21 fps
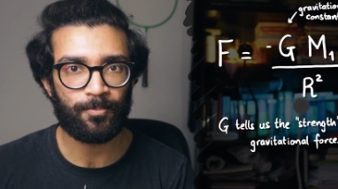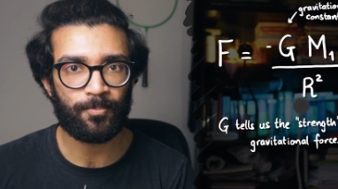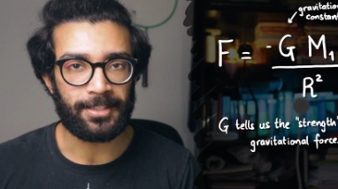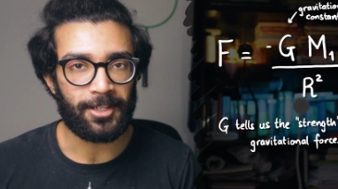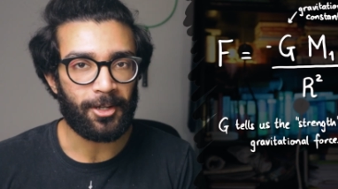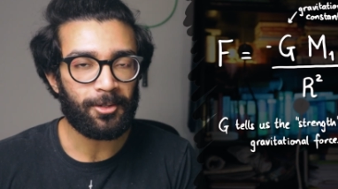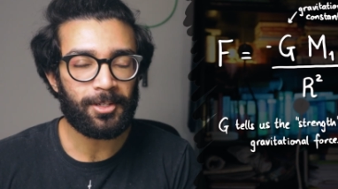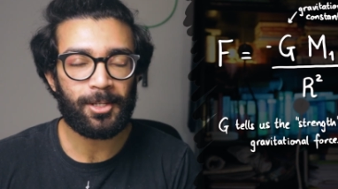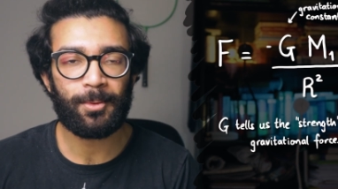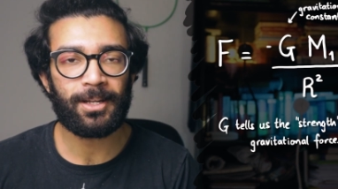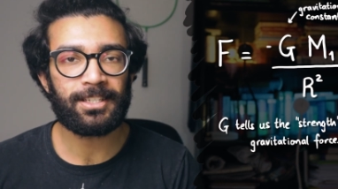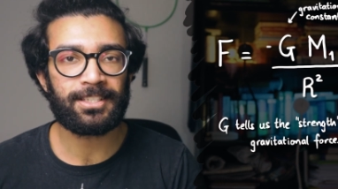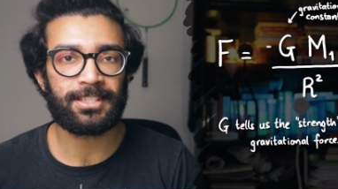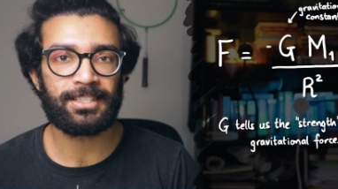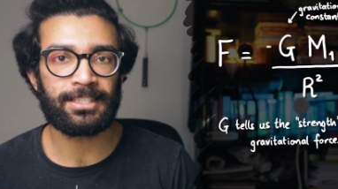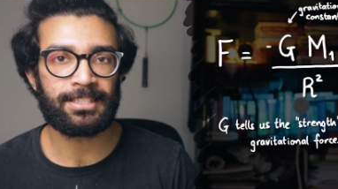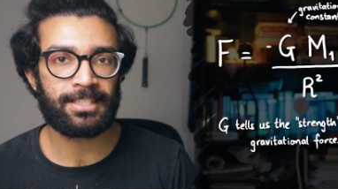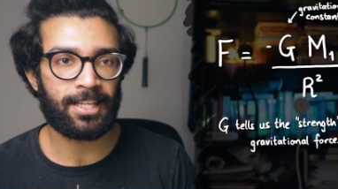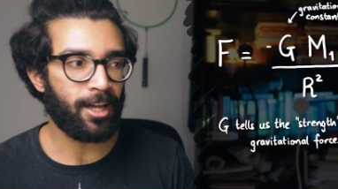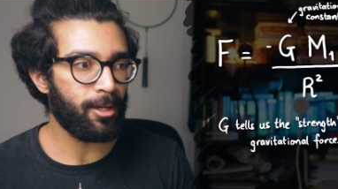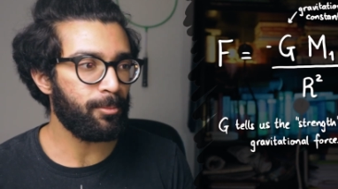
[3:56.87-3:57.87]
And the only way to
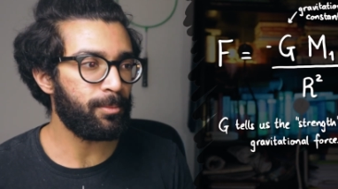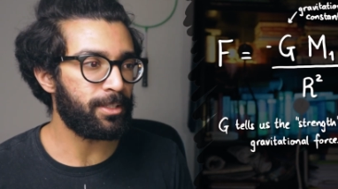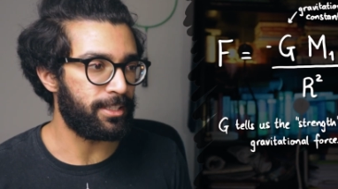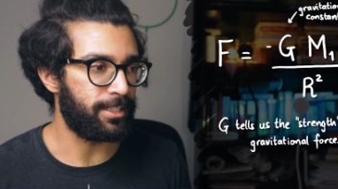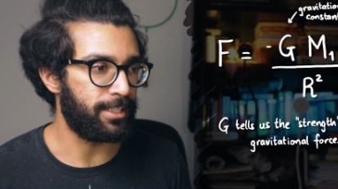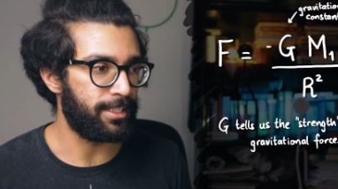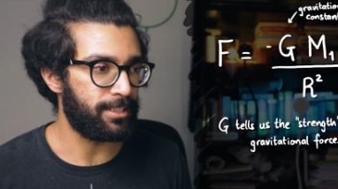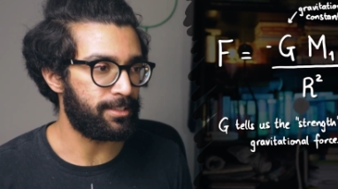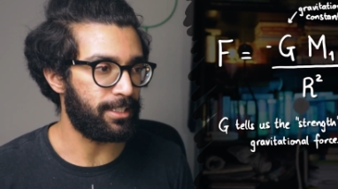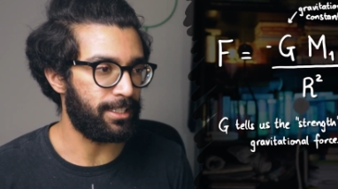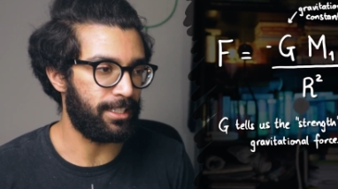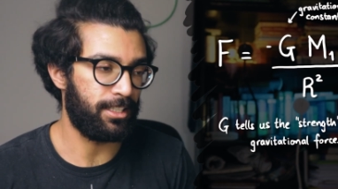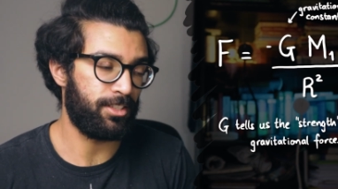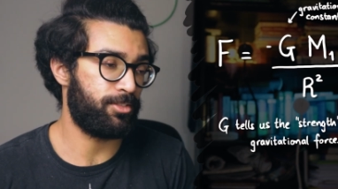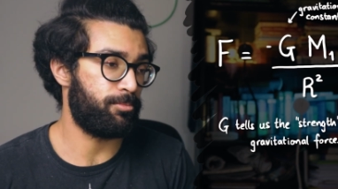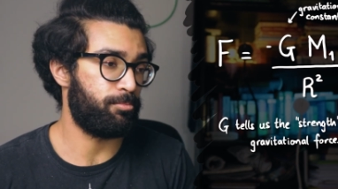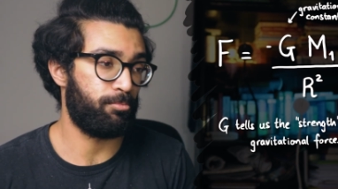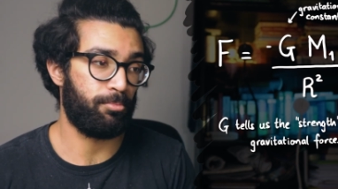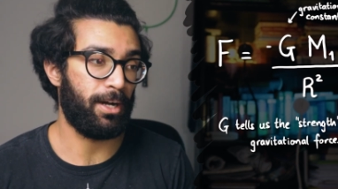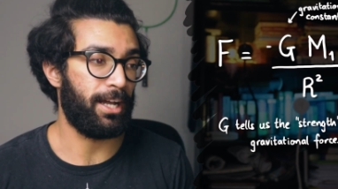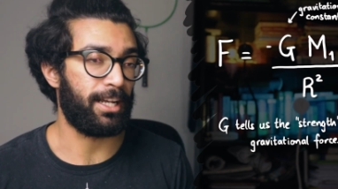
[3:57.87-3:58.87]
determine this
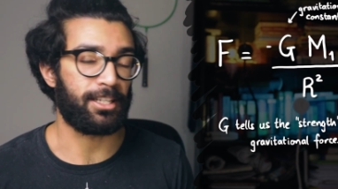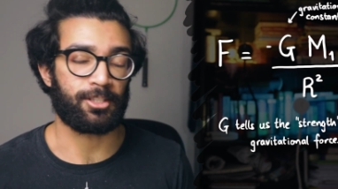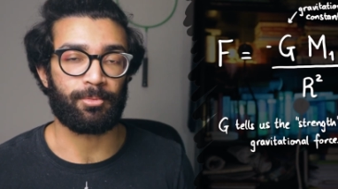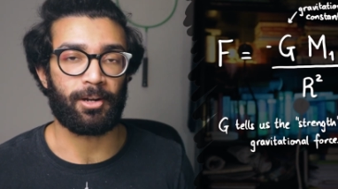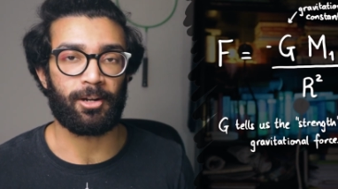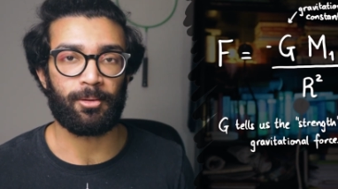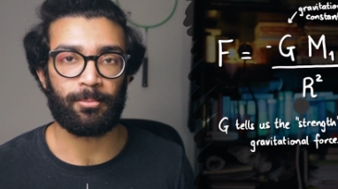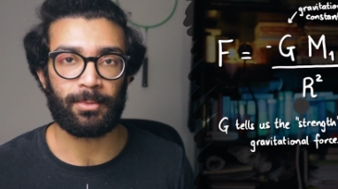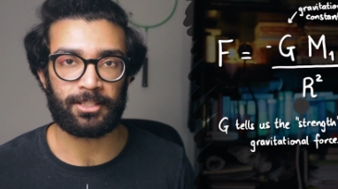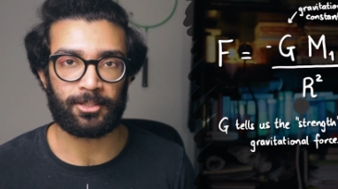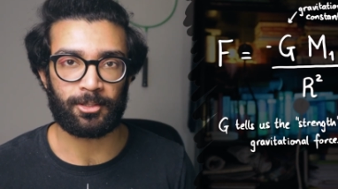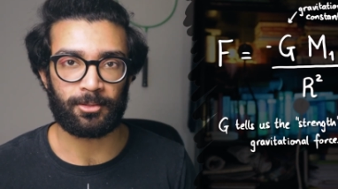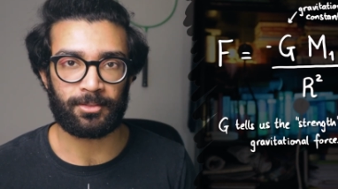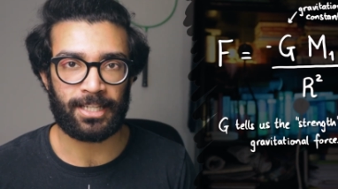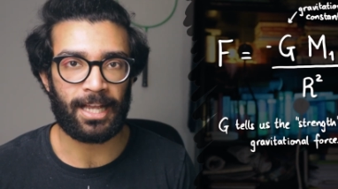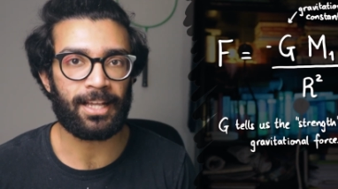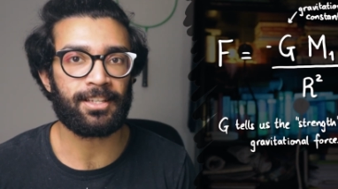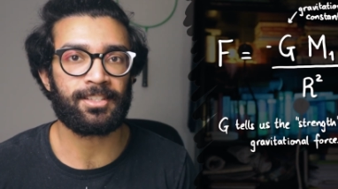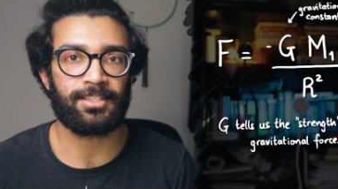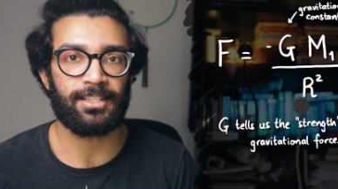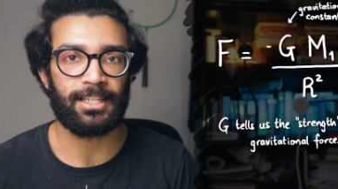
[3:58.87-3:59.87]
is by experimental
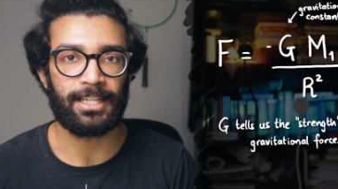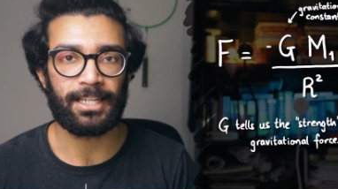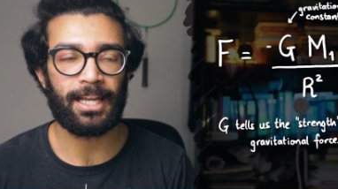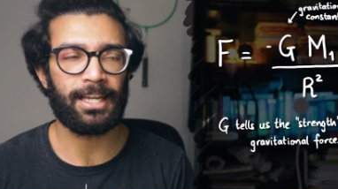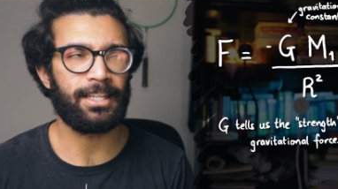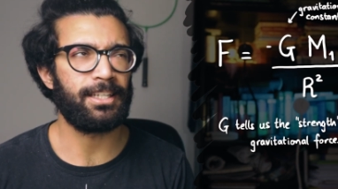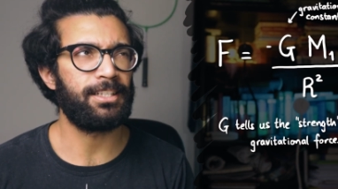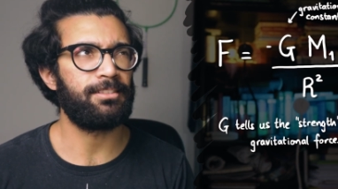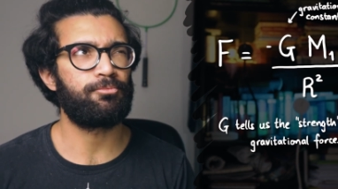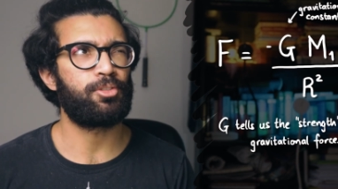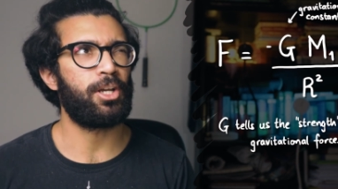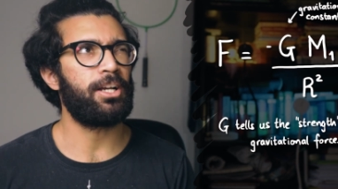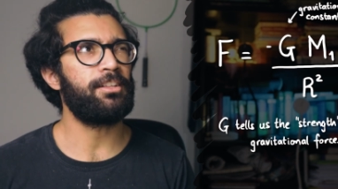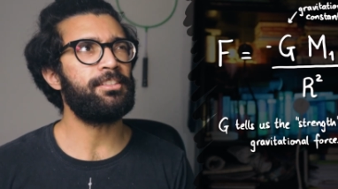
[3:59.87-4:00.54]
testing. And it